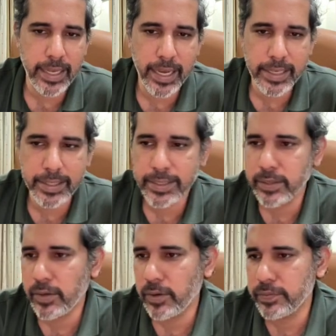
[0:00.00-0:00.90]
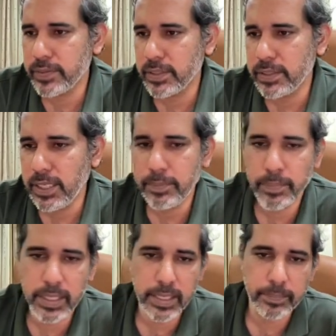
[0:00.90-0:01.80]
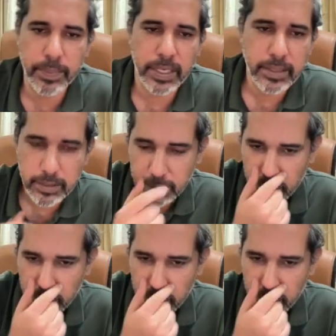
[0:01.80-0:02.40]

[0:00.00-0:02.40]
the idea of the team building part.